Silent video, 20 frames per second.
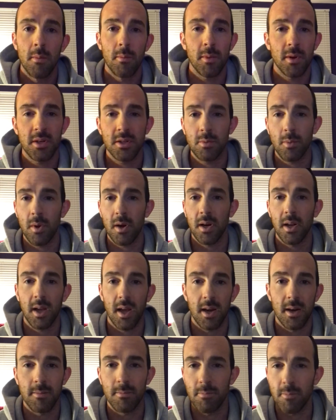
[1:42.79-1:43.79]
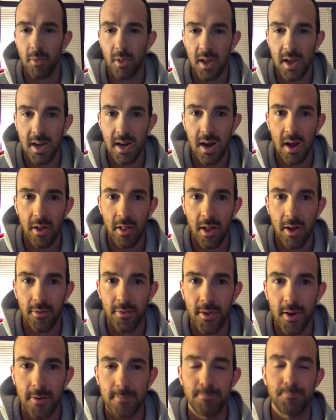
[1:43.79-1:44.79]
but I just want to kind of lay it all out
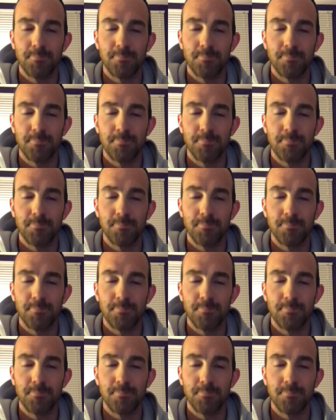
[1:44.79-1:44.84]
there.